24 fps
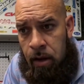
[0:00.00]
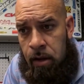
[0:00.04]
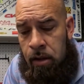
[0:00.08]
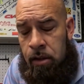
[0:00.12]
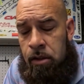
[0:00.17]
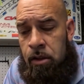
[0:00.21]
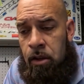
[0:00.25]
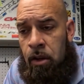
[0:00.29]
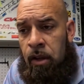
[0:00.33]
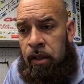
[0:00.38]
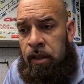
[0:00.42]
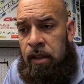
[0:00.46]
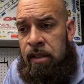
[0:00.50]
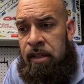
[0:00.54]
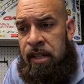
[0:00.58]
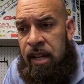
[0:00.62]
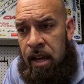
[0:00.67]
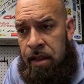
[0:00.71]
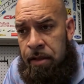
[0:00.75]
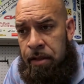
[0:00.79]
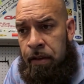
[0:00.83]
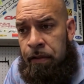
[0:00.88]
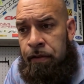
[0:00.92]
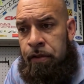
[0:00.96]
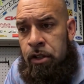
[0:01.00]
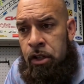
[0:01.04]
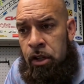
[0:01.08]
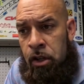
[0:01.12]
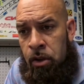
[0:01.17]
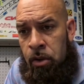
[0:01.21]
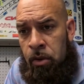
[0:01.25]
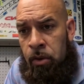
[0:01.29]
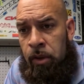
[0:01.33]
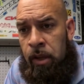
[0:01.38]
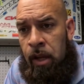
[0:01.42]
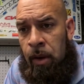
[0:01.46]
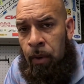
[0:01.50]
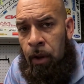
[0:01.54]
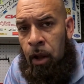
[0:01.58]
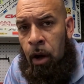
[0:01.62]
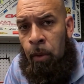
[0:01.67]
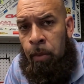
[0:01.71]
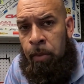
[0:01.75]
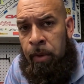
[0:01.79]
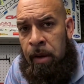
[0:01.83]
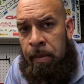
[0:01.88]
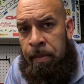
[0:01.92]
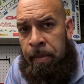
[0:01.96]
So at the 10th of June, they will
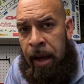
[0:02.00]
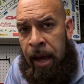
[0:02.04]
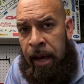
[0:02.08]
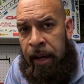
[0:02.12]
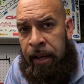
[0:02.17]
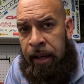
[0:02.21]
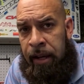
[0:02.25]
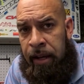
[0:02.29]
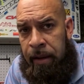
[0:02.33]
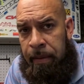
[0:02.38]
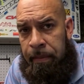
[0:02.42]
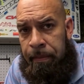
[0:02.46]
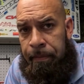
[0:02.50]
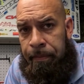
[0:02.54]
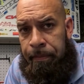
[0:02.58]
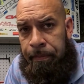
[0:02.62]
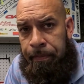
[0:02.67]
open it back up.